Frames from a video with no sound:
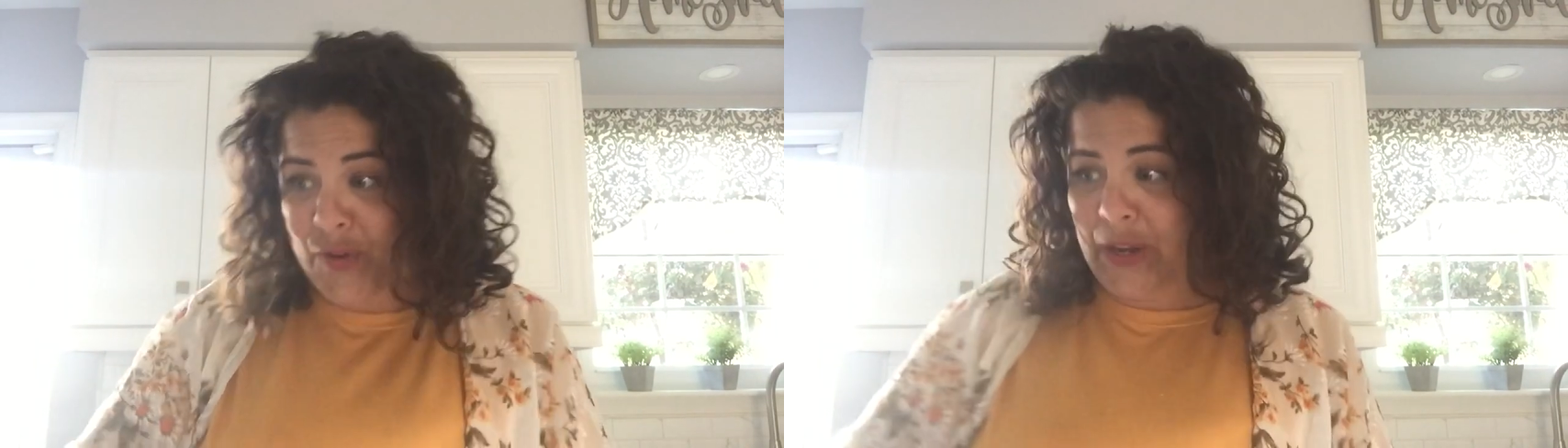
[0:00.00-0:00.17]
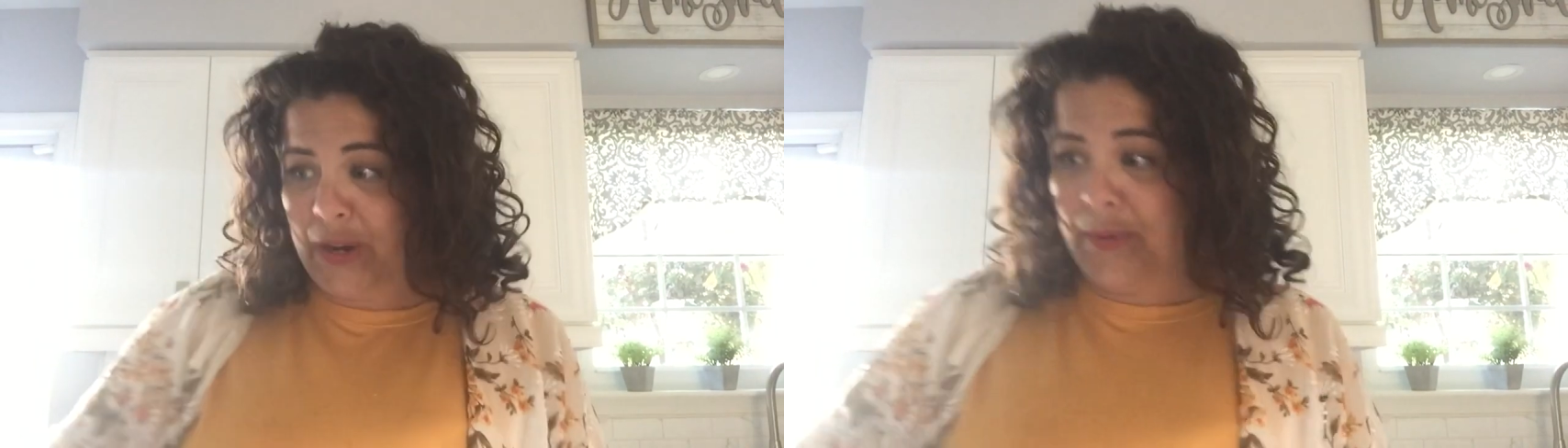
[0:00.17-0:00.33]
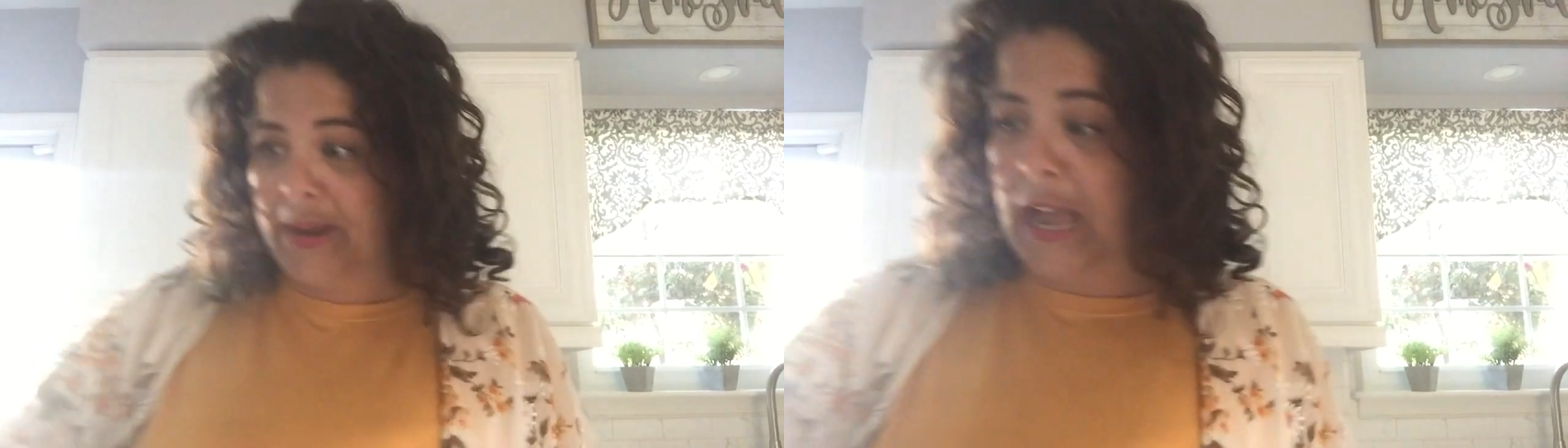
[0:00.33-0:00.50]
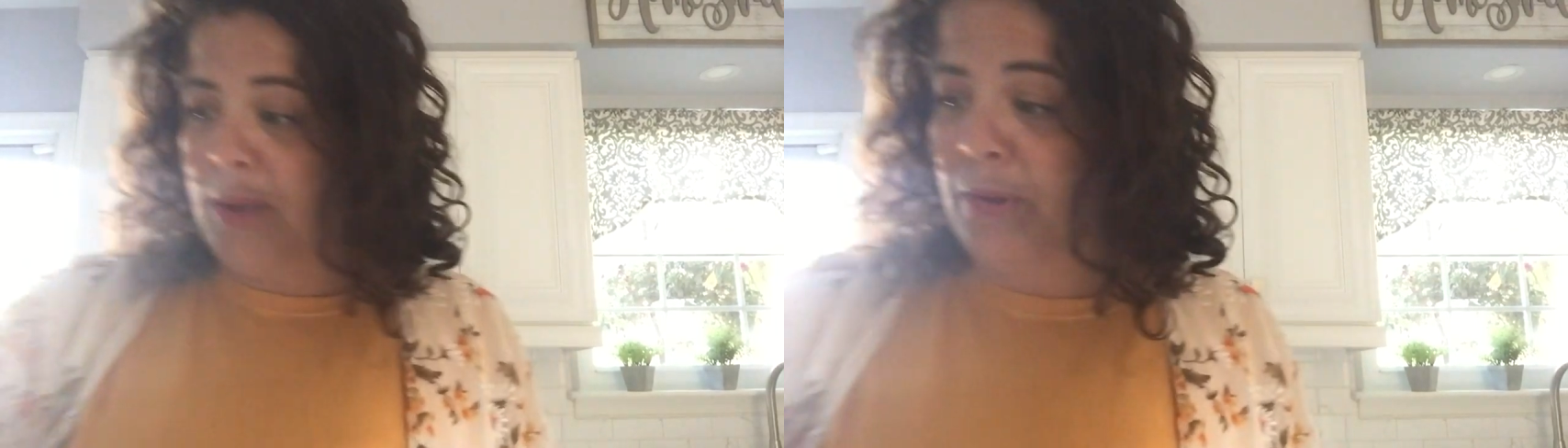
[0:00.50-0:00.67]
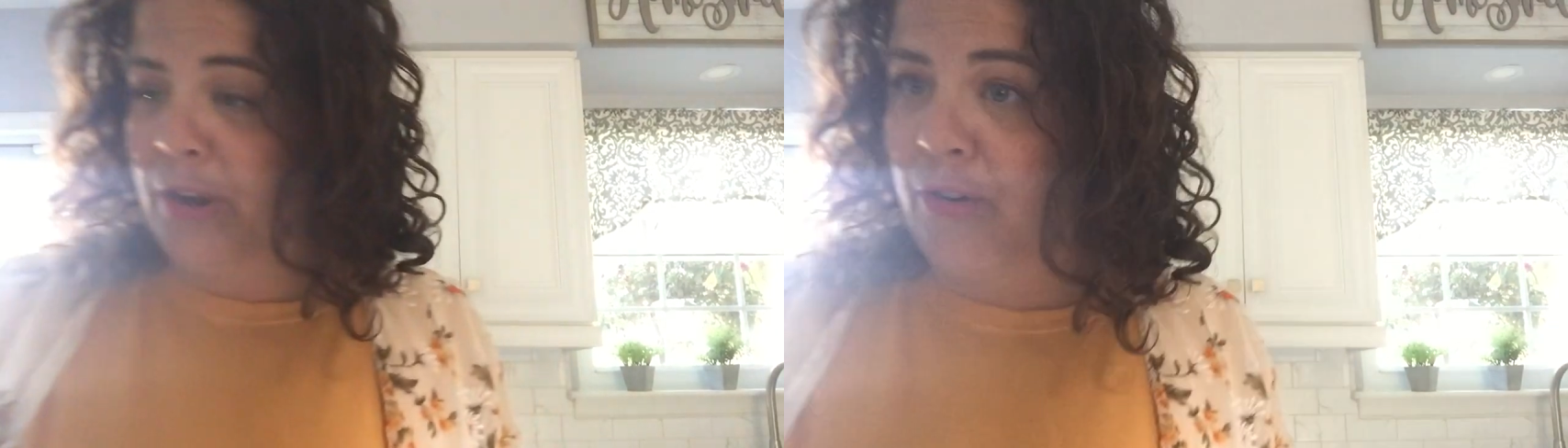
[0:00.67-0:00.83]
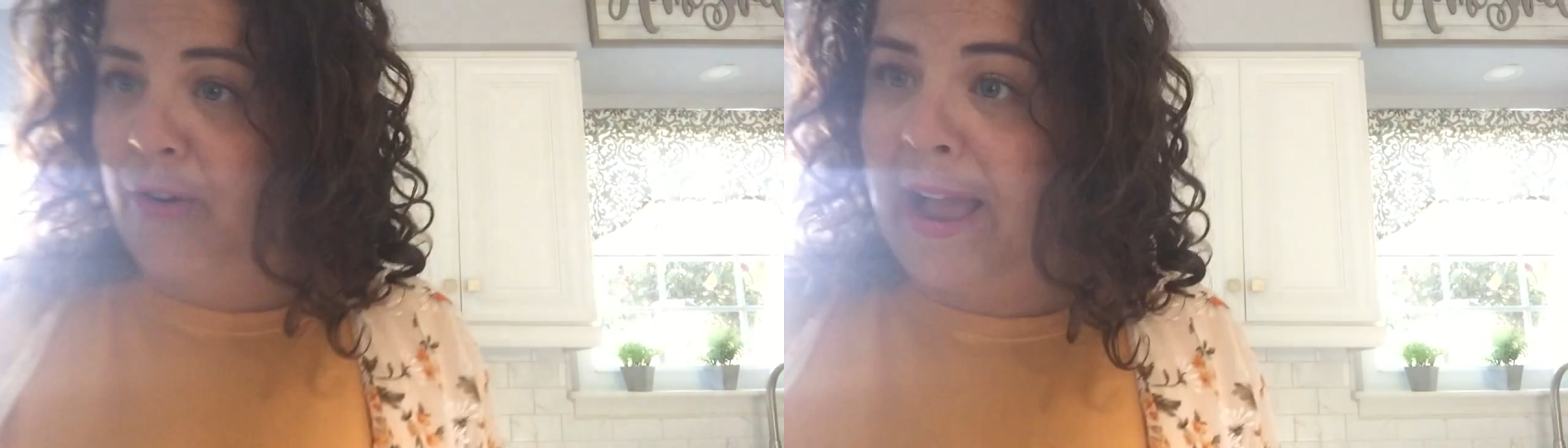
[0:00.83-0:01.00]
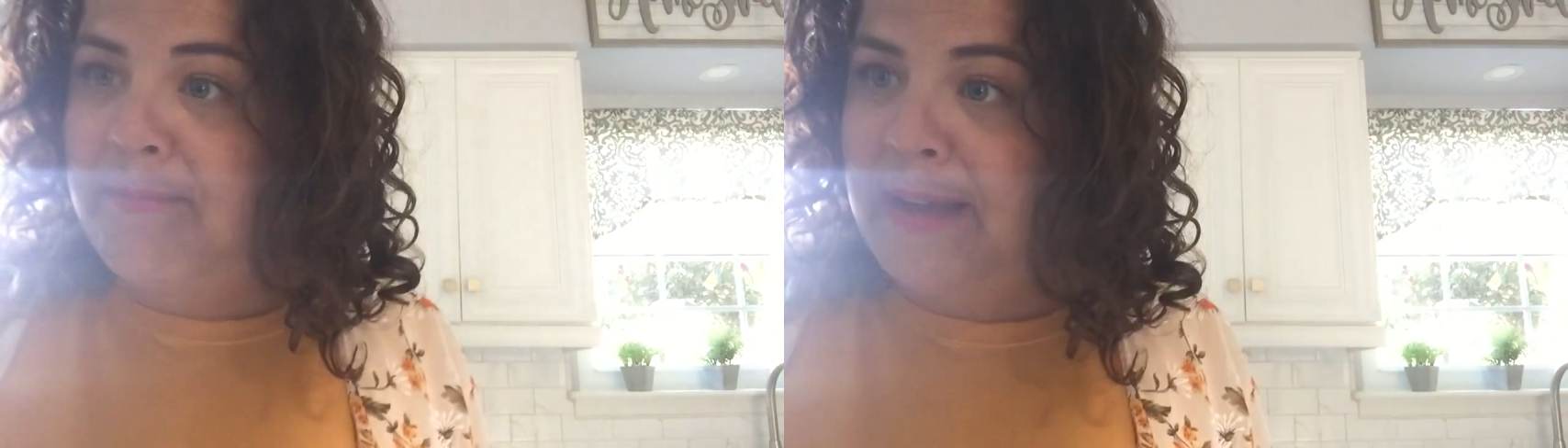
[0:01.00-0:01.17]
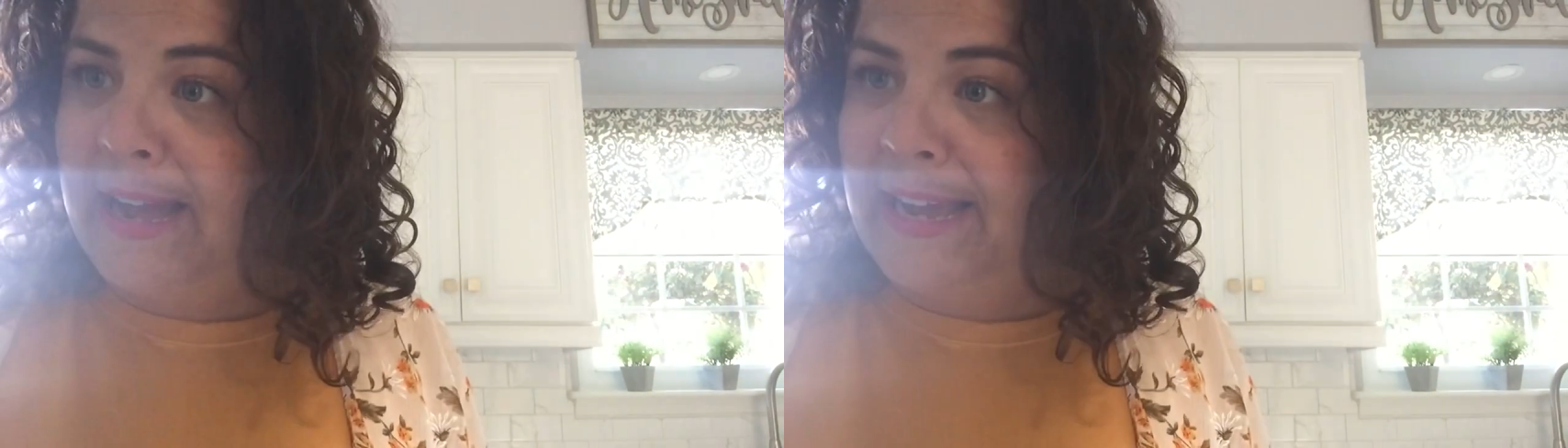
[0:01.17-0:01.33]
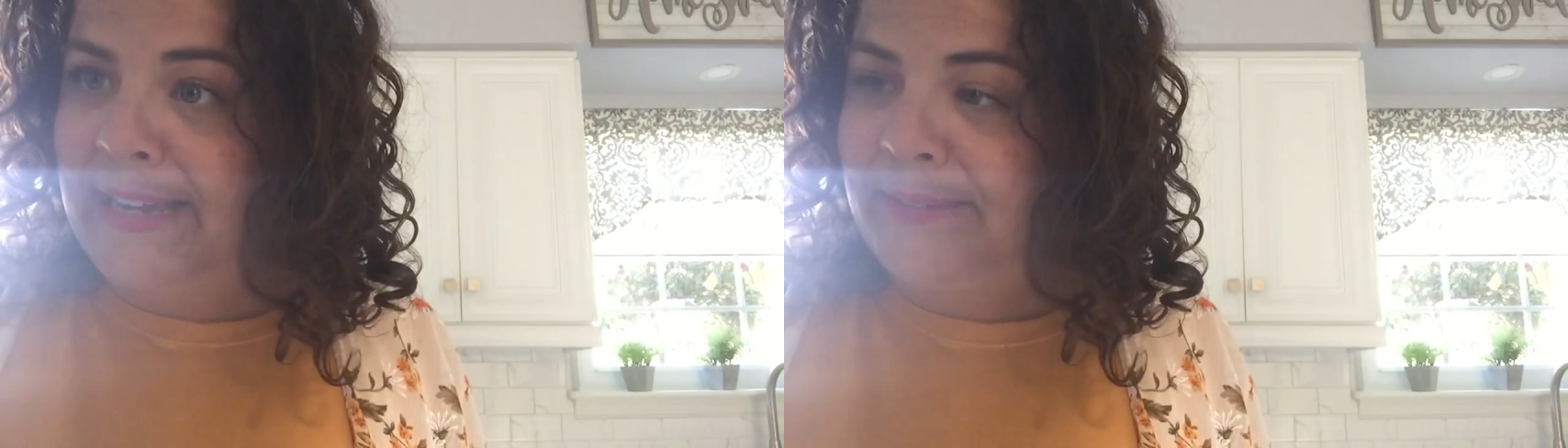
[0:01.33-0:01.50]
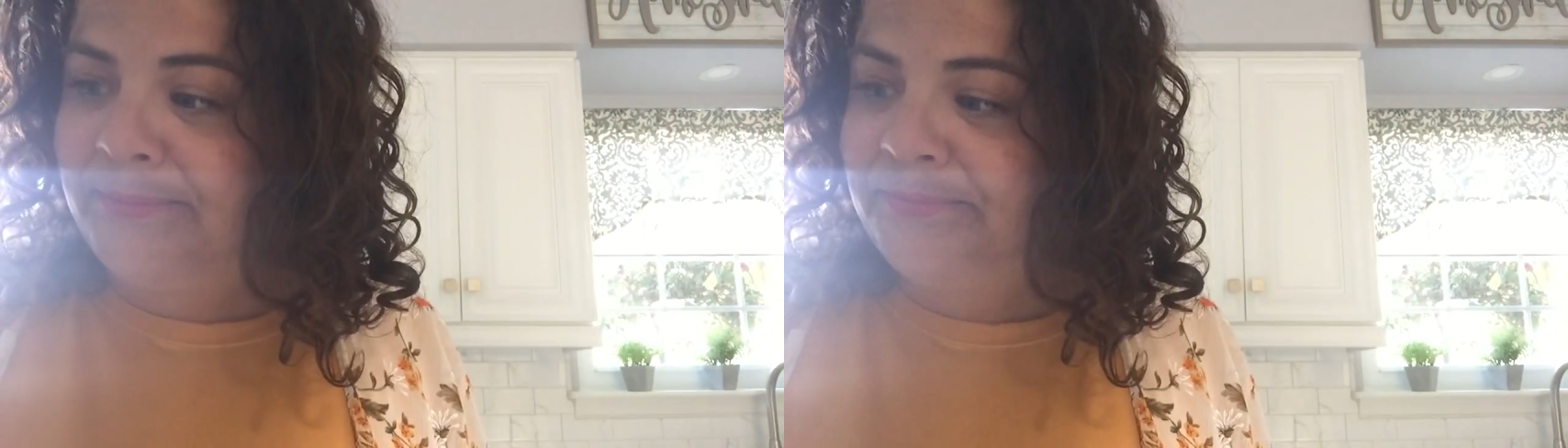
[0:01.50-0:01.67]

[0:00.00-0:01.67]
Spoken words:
So here we go. I'm going to grab mine.